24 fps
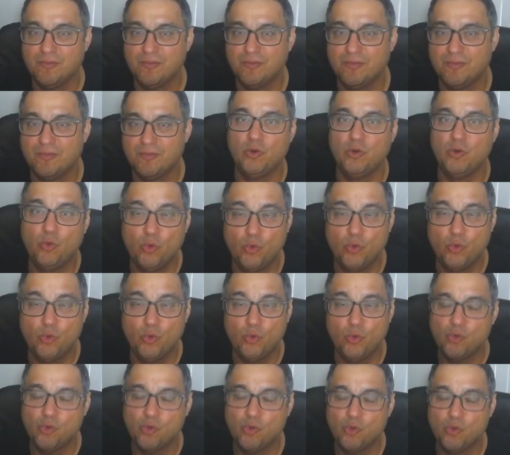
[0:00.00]
people who
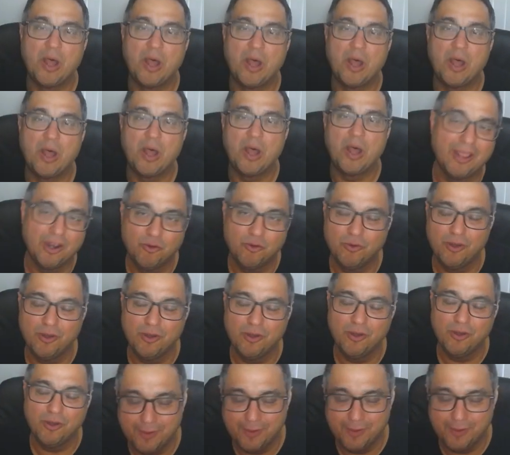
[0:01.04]
know how to
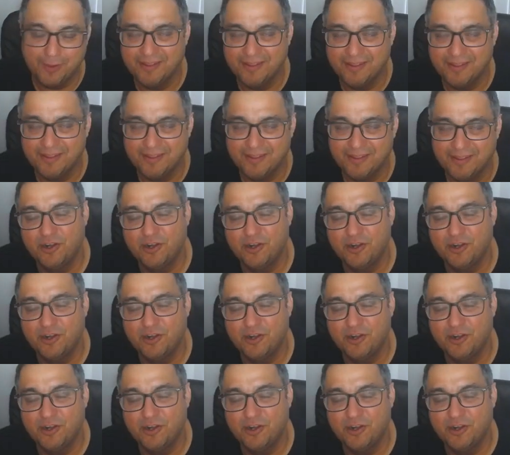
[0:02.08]
calculate the